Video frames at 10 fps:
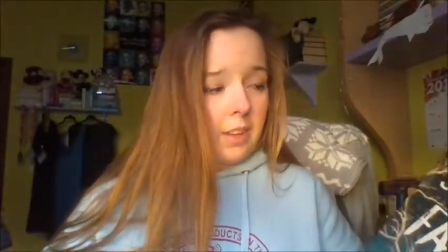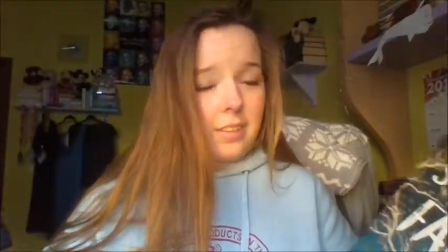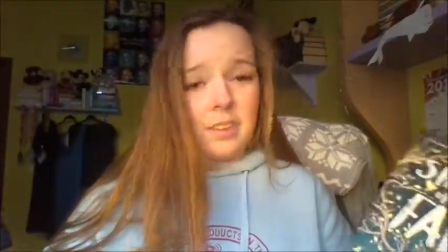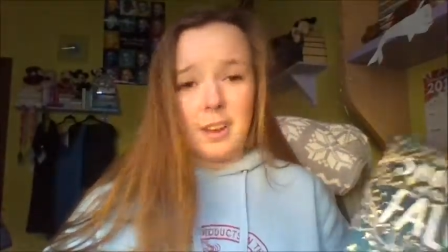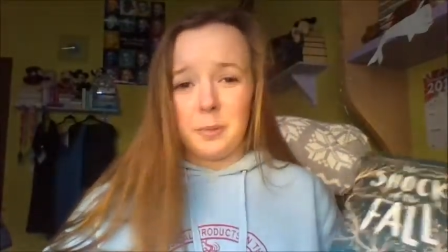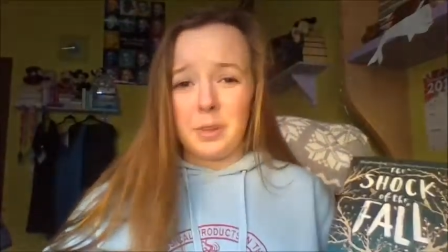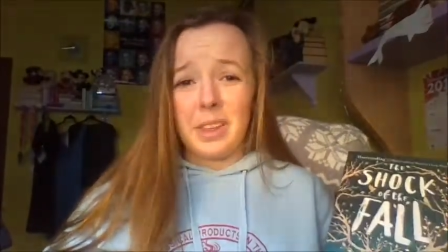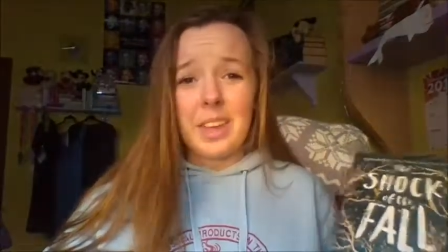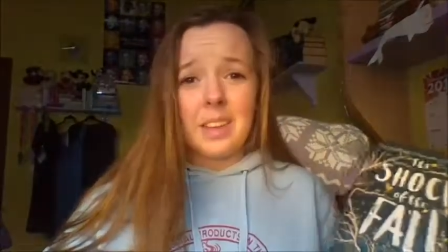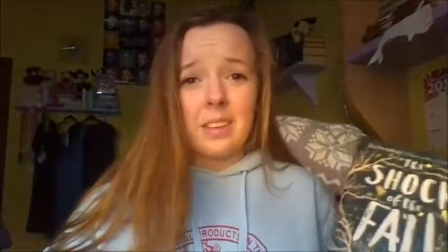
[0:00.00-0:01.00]
he's dealing
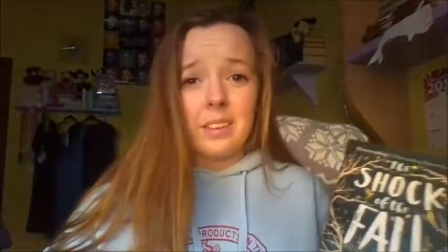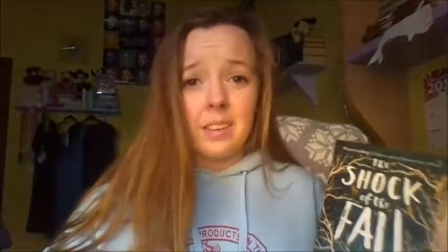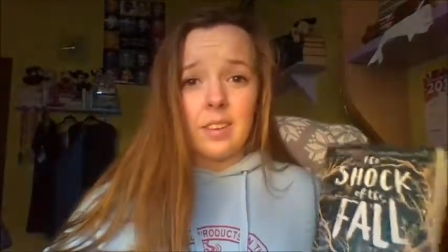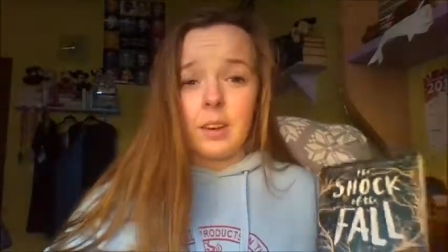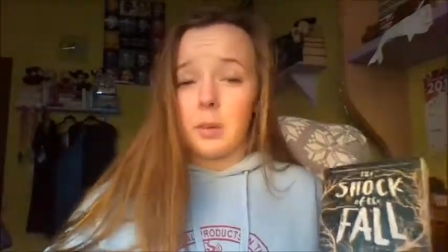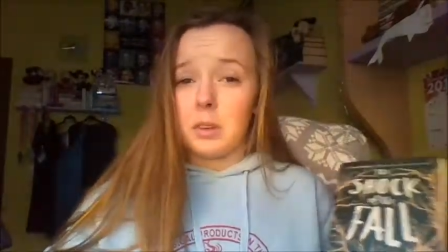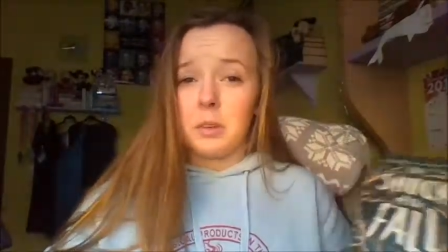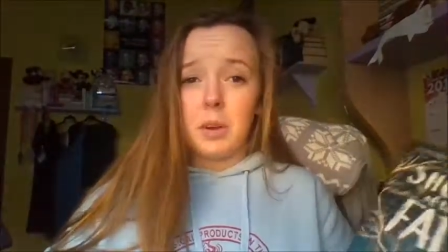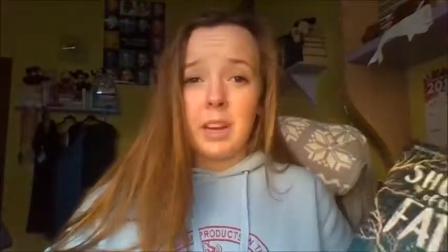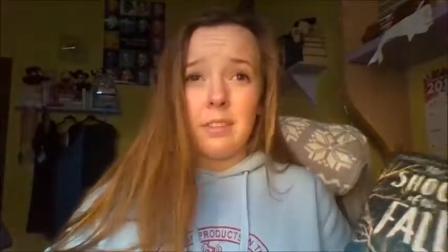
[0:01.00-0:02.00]
with guilt, he's dealing
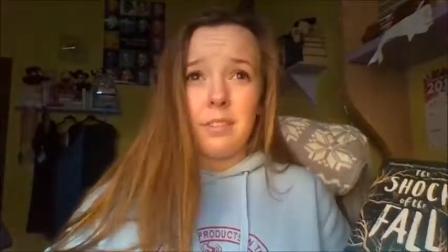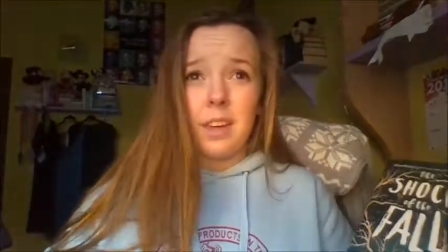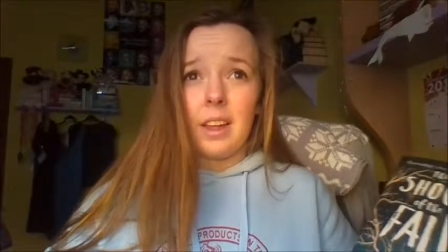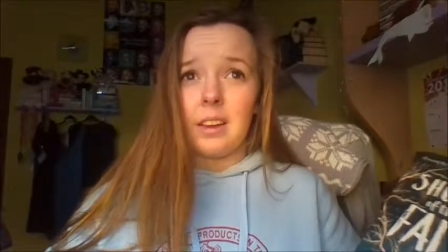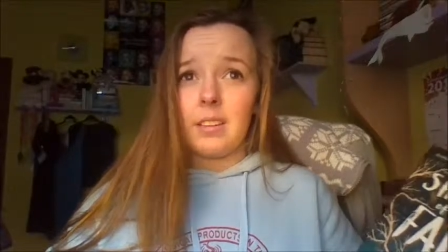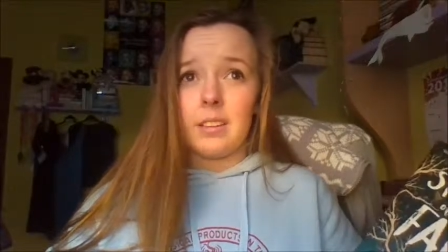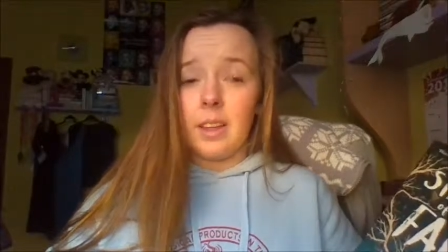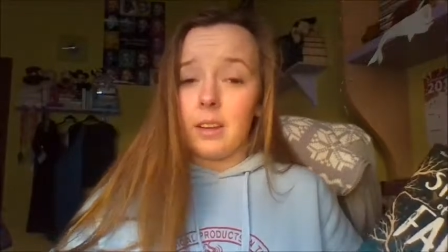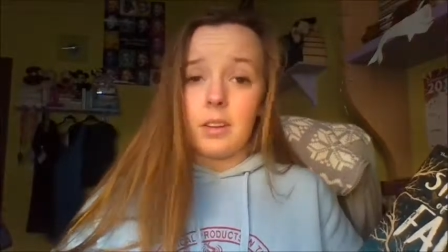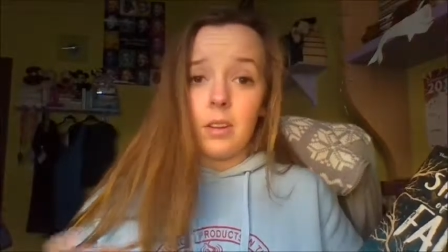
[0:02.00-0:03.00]
with grief, and
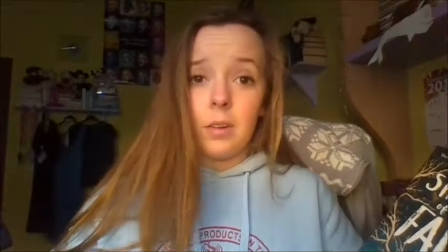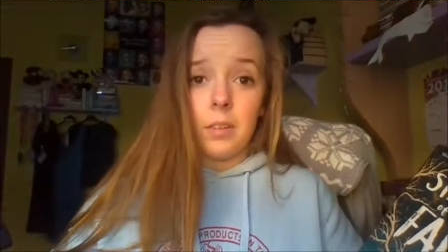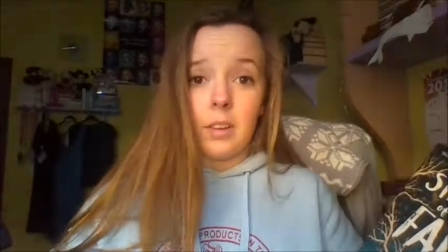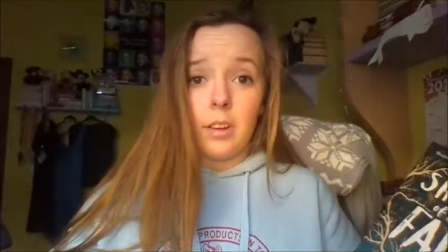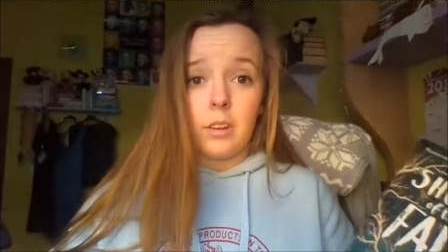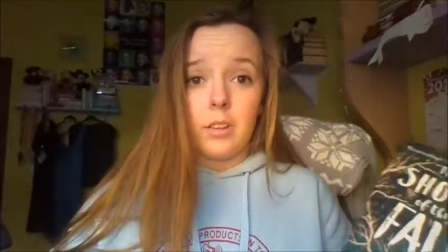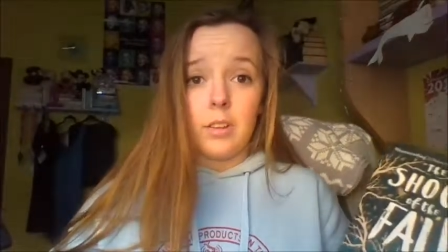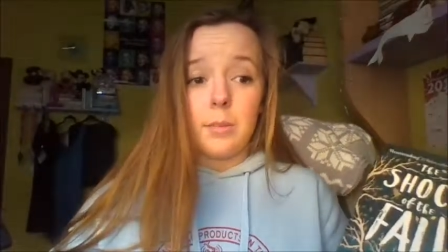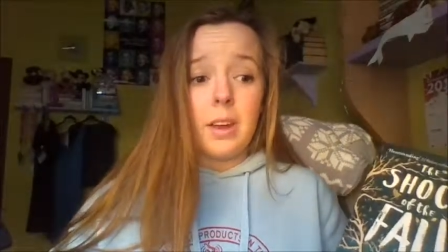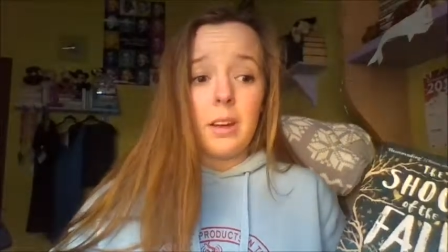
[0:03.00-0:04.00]
that obviously
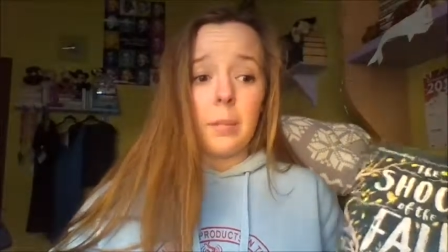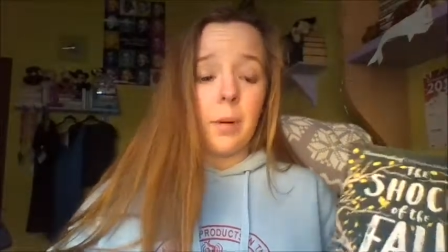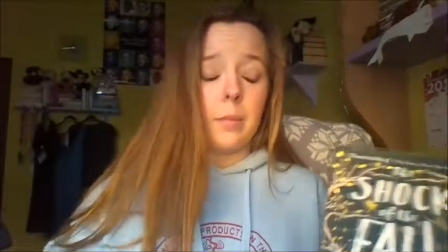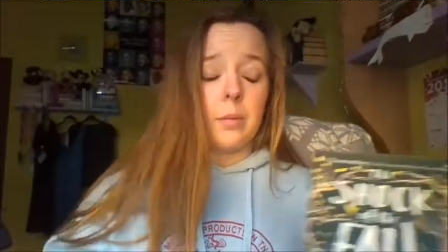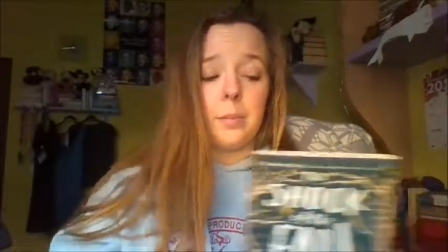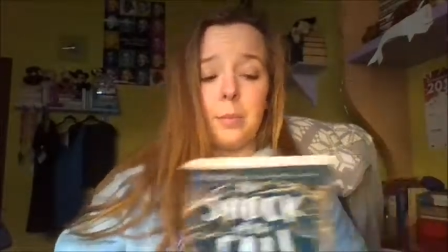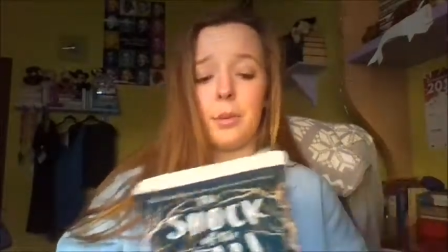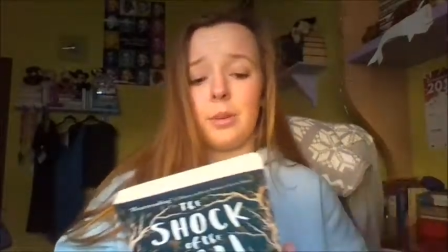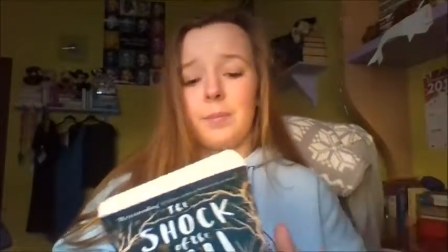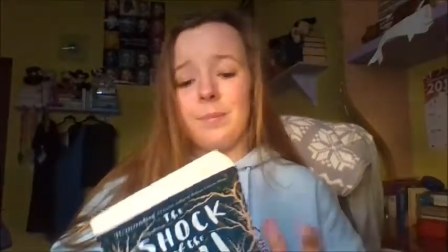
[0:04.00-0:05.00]
causes him mental problems,
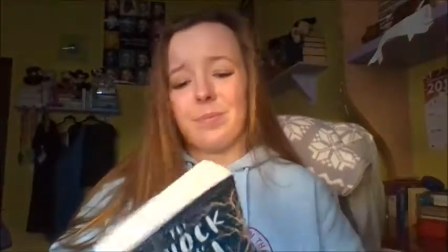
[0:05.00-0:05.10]
but